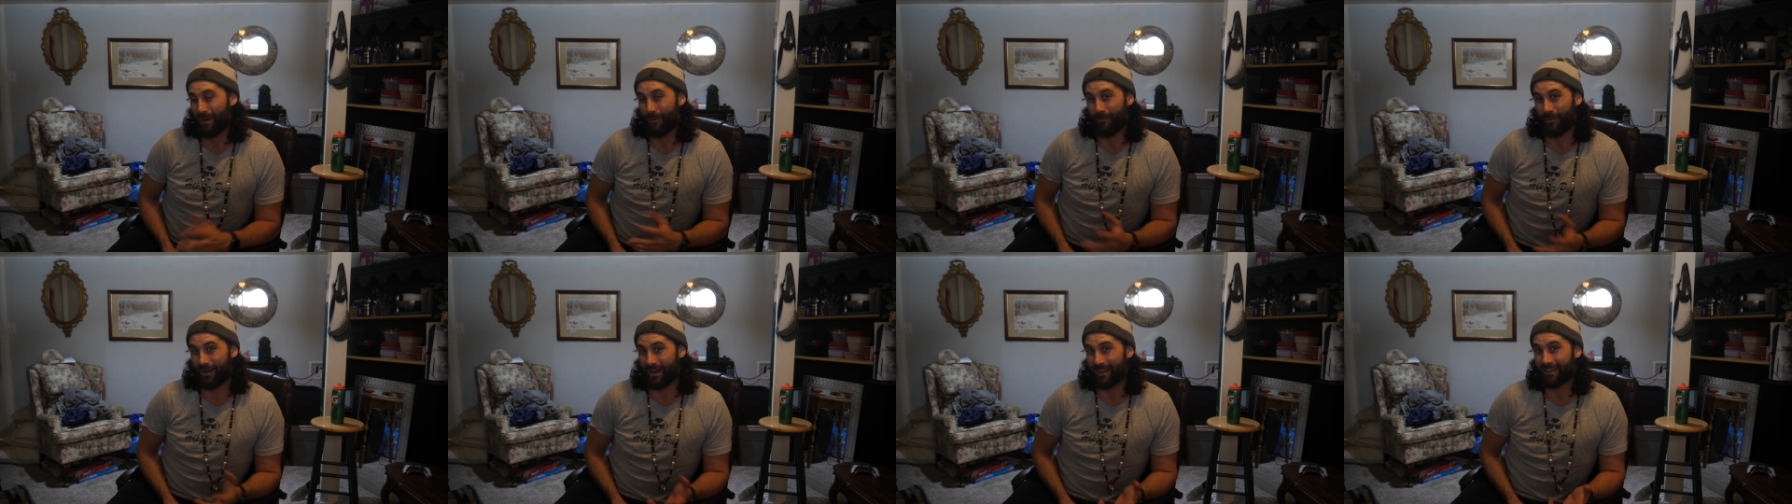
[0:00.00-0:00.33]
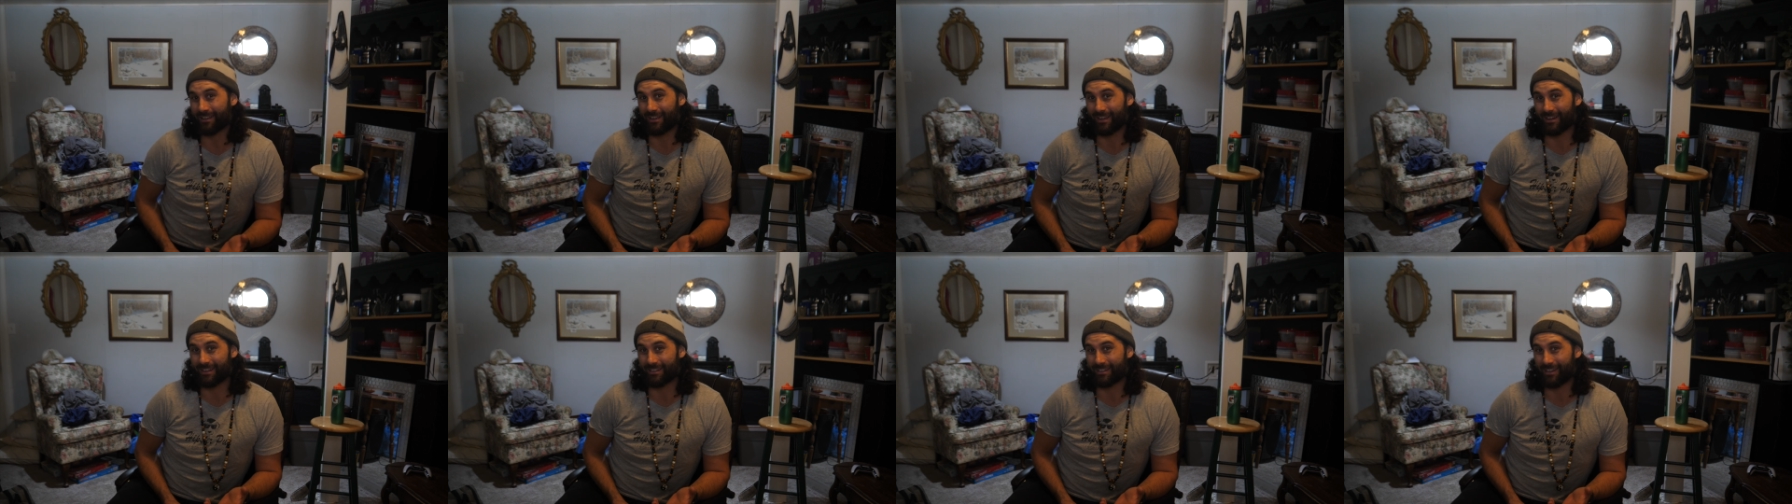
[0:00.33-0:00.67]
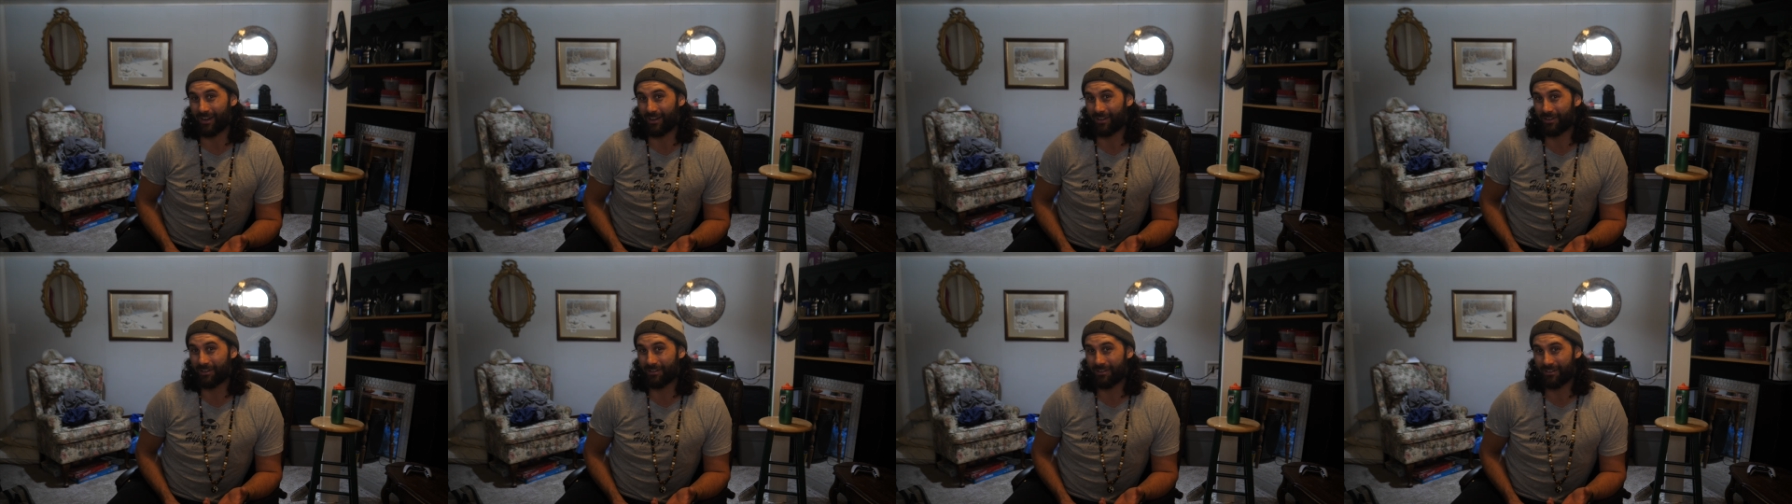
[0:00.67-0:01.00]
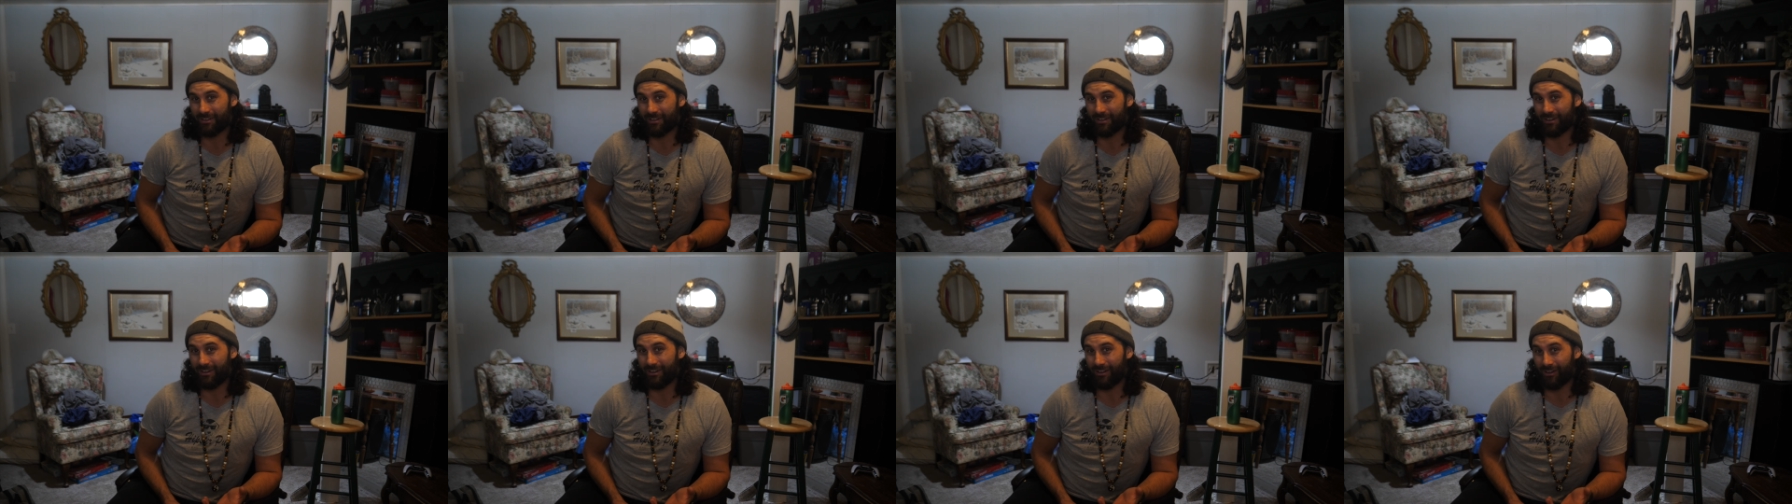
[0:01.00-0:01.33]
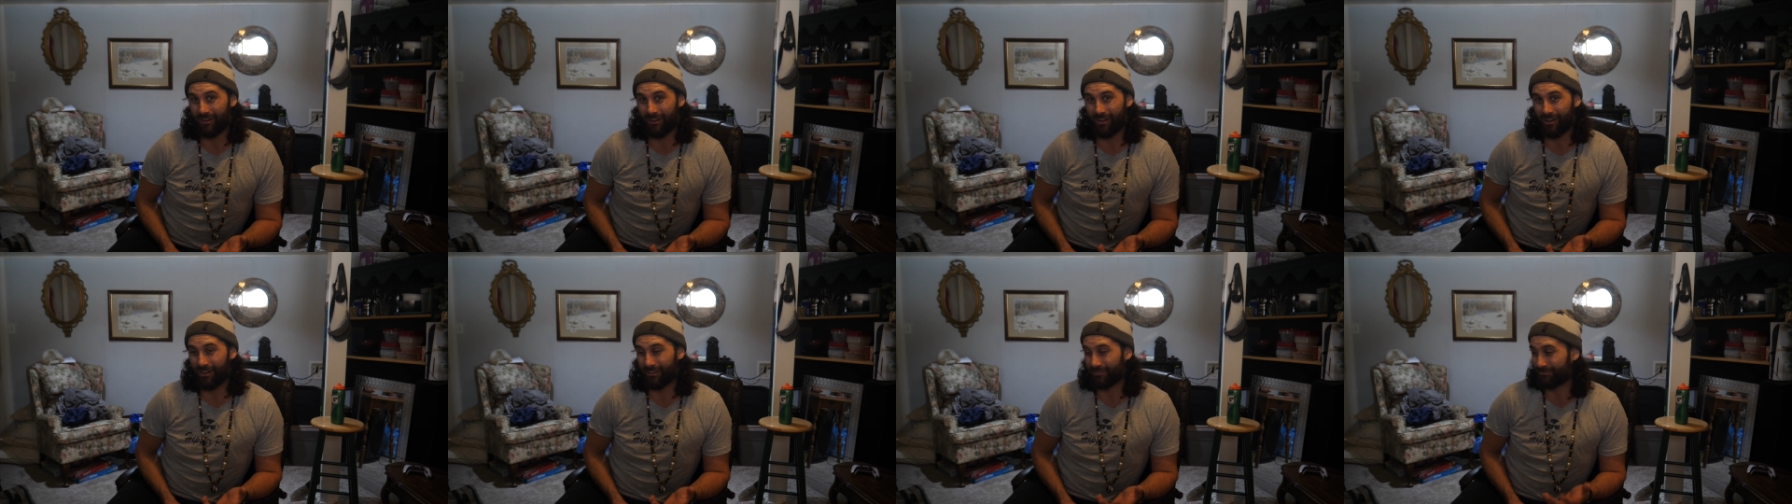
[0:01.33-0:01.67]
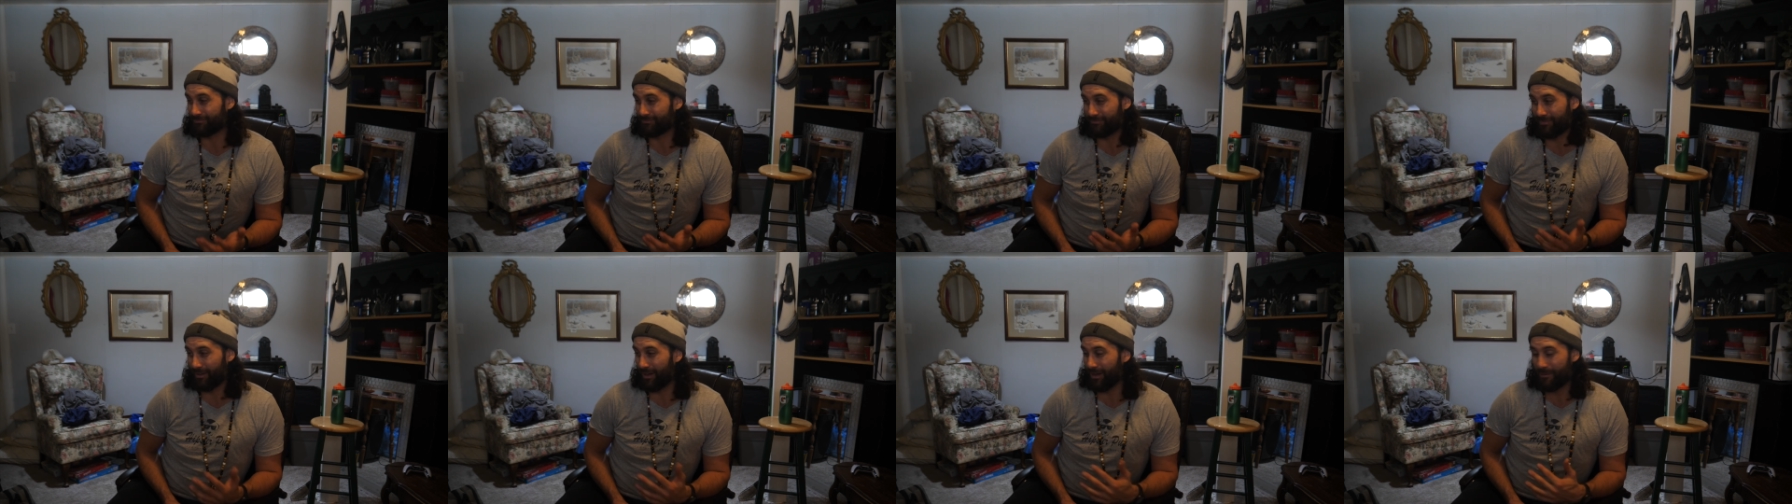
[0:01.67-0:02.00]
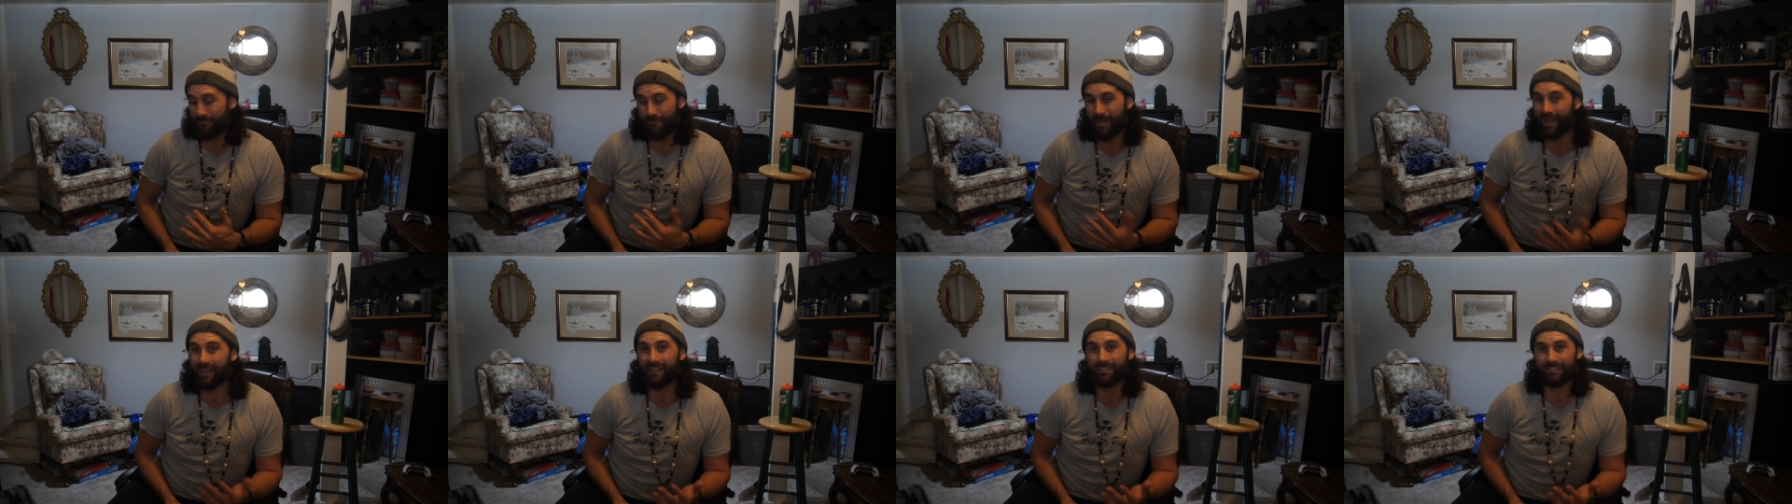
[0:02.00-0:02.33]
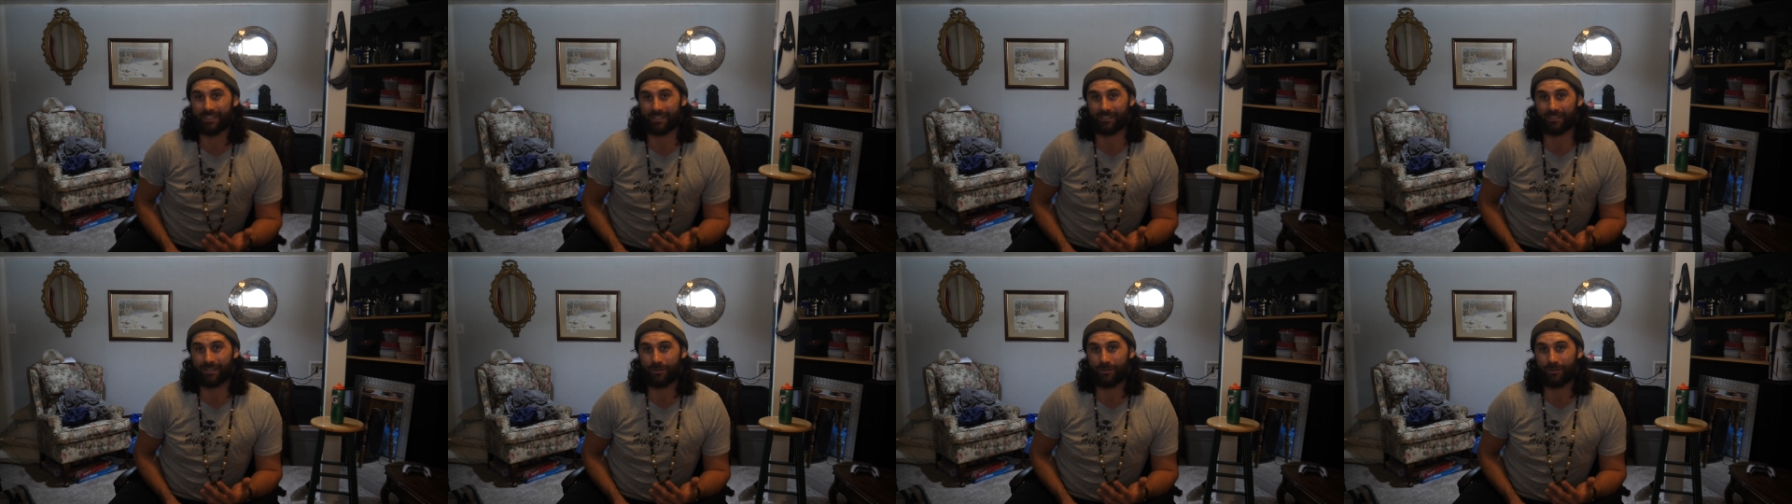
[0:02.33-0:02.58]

But I gotta tell you, amazing.